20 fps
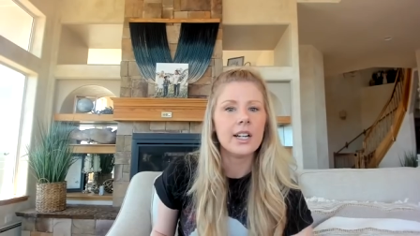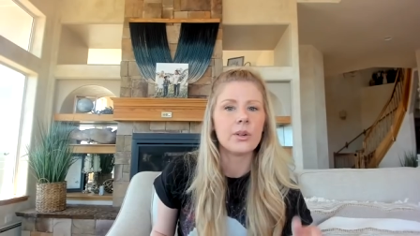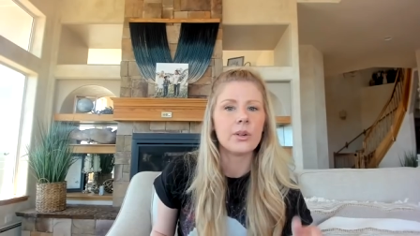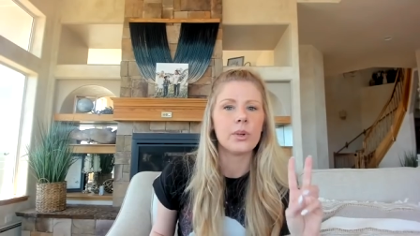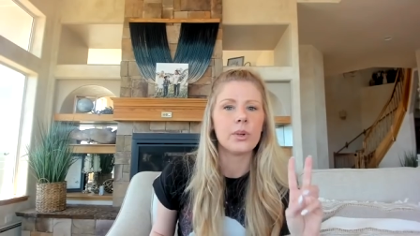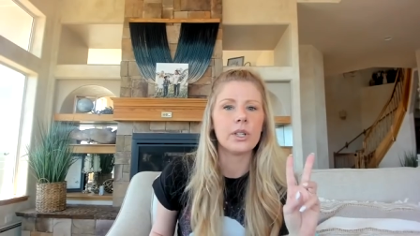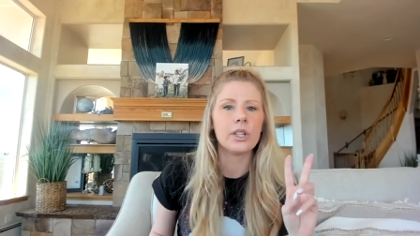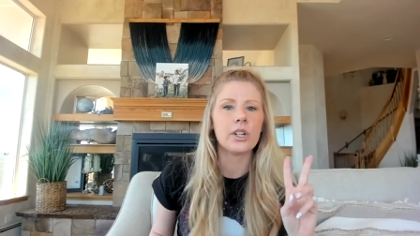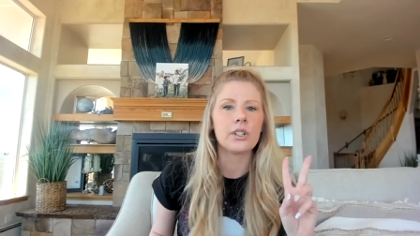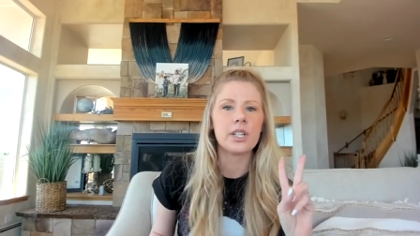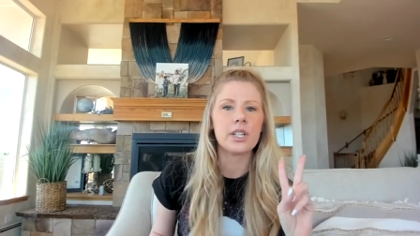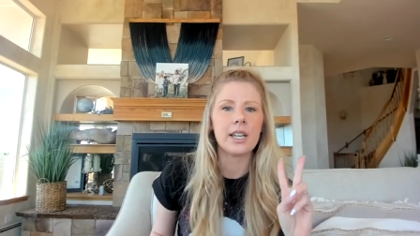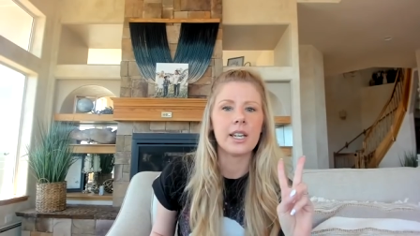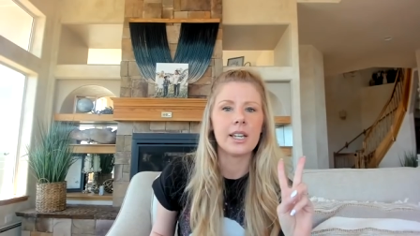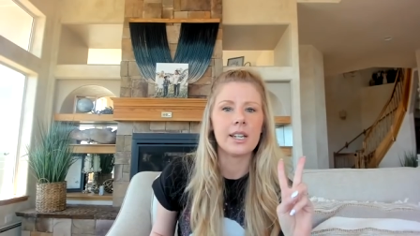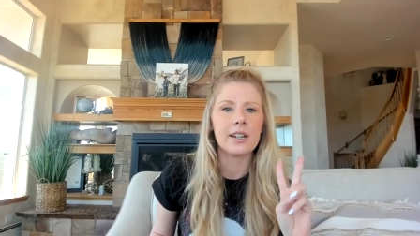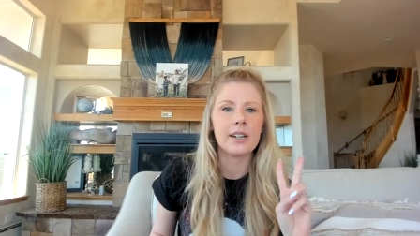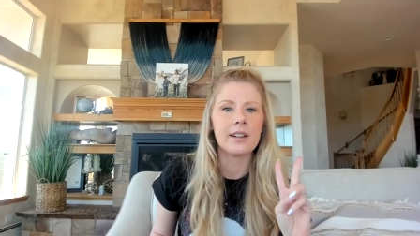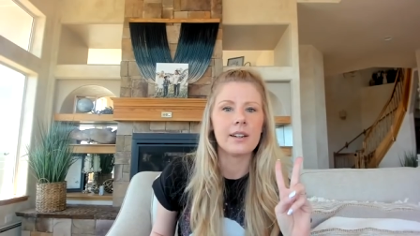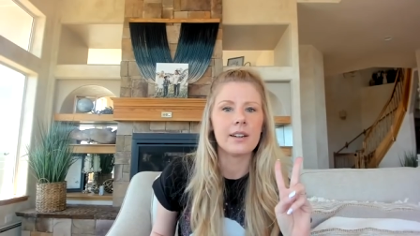We looked
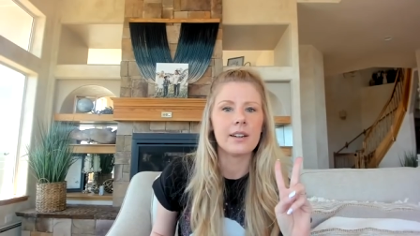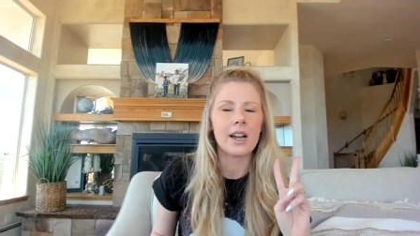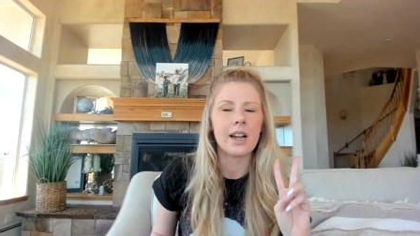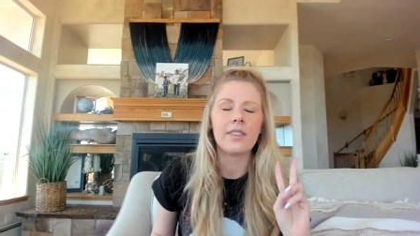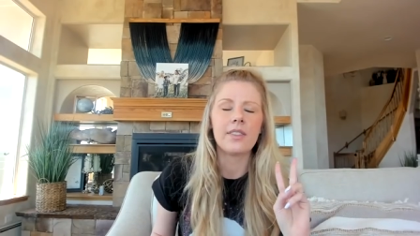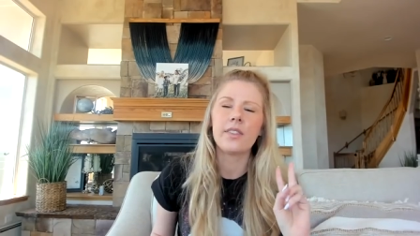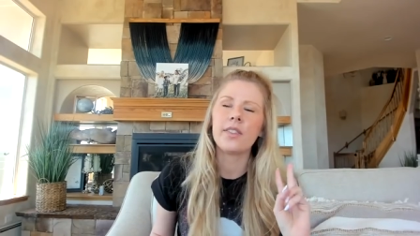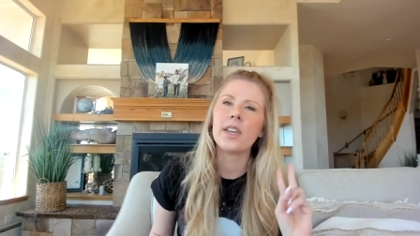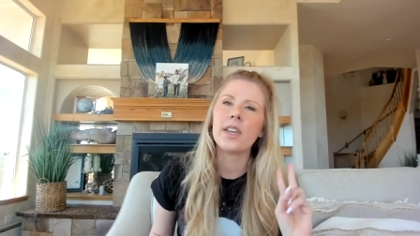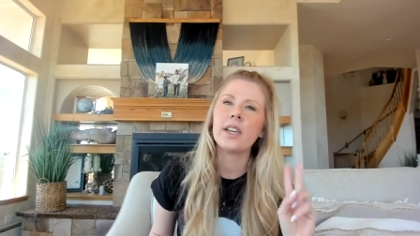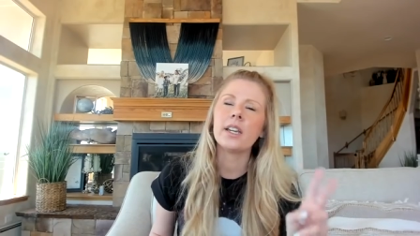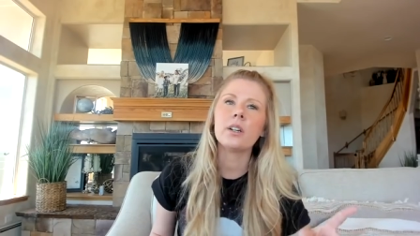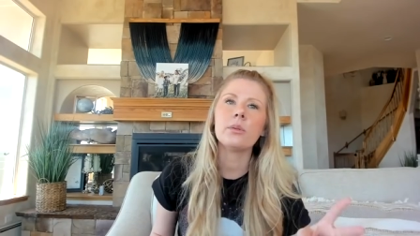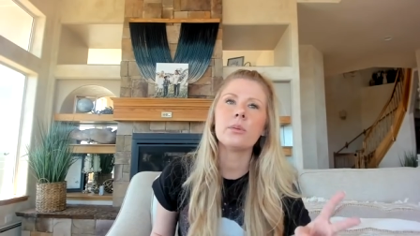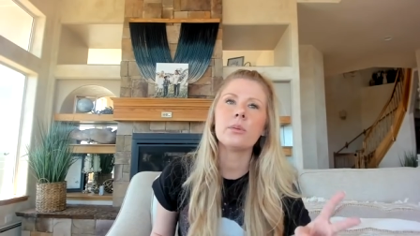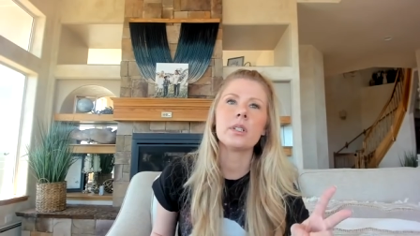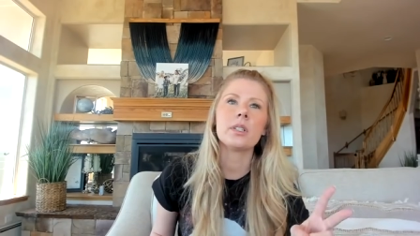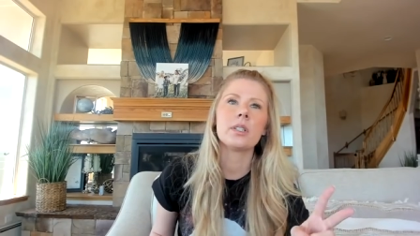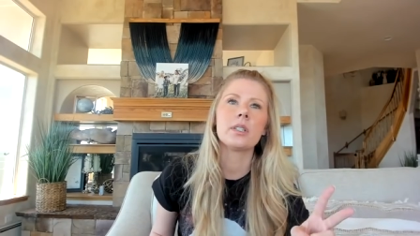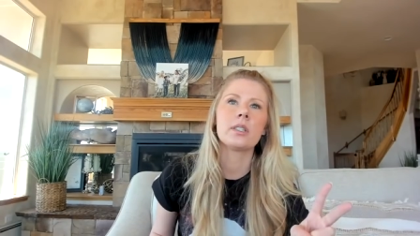in, I think it
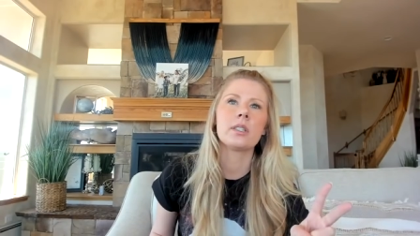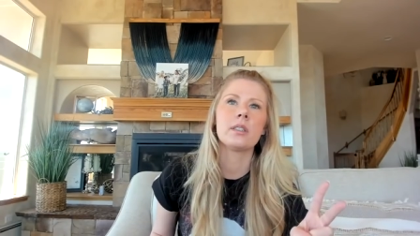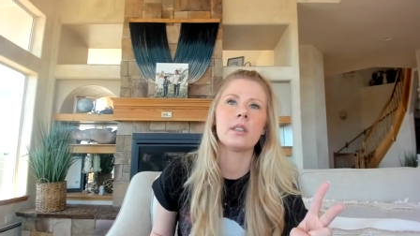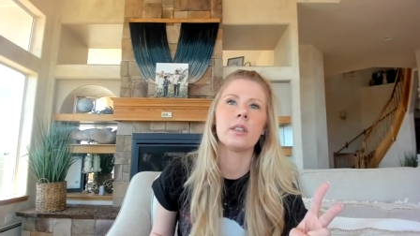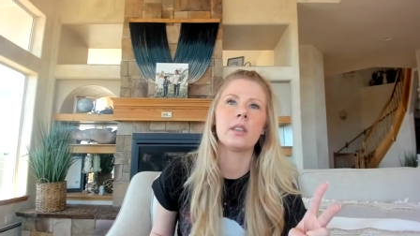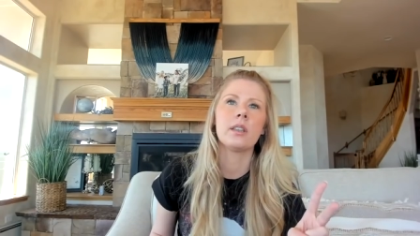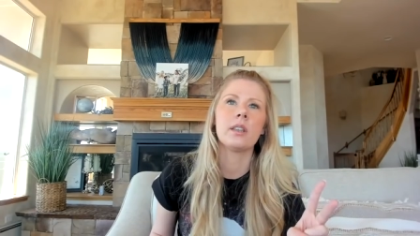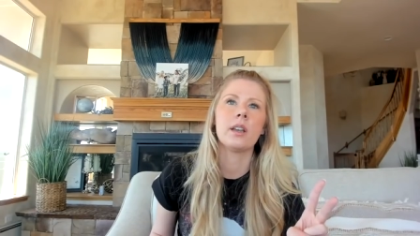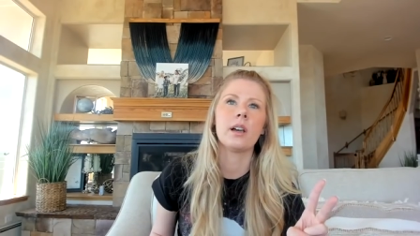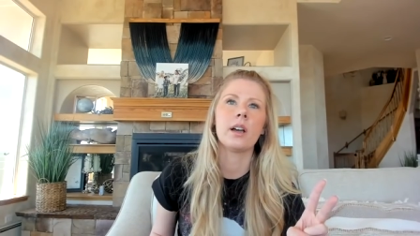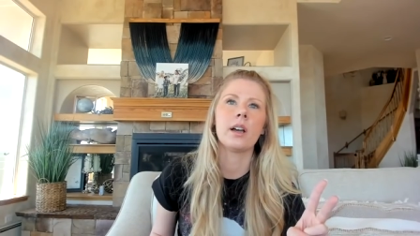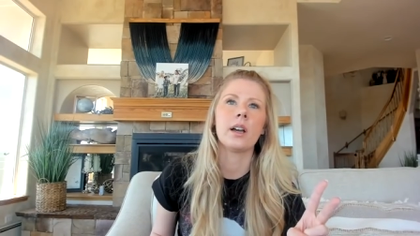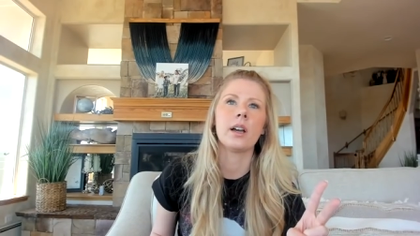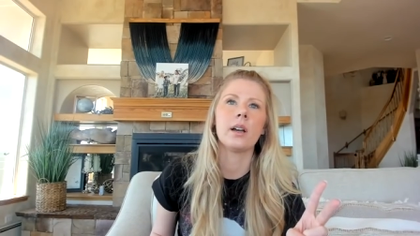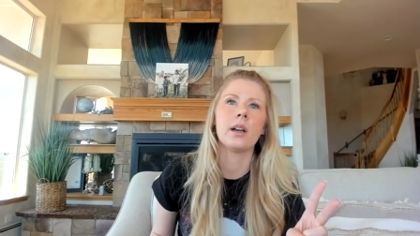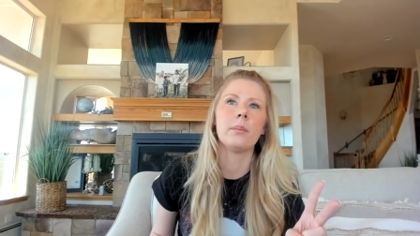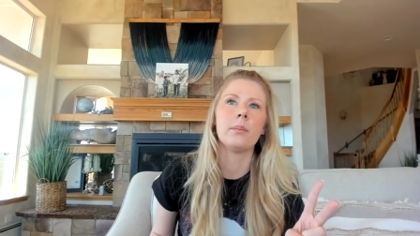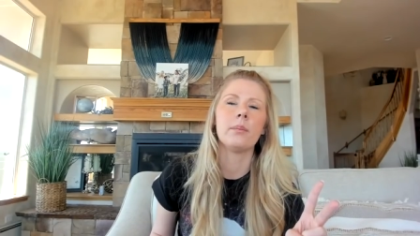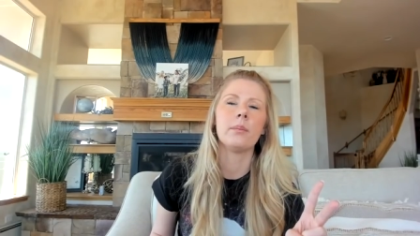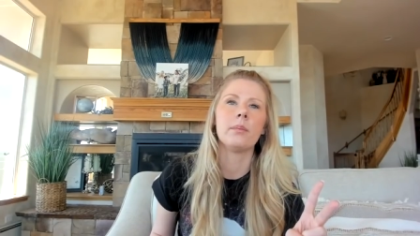was,
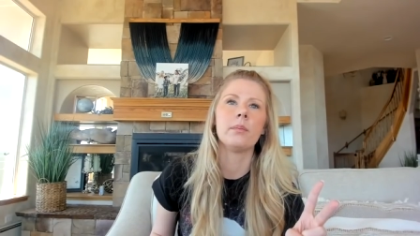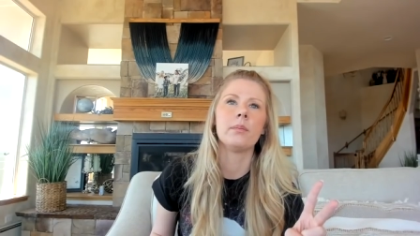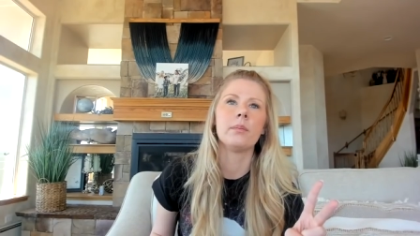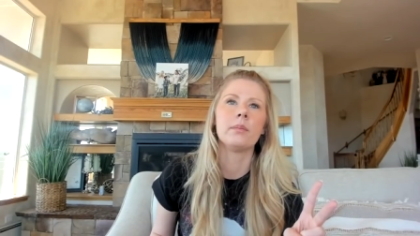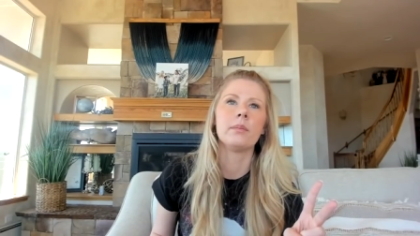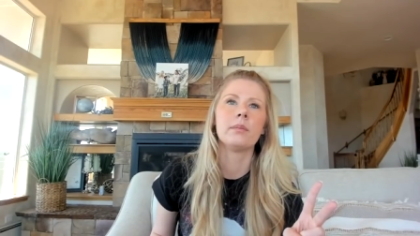um,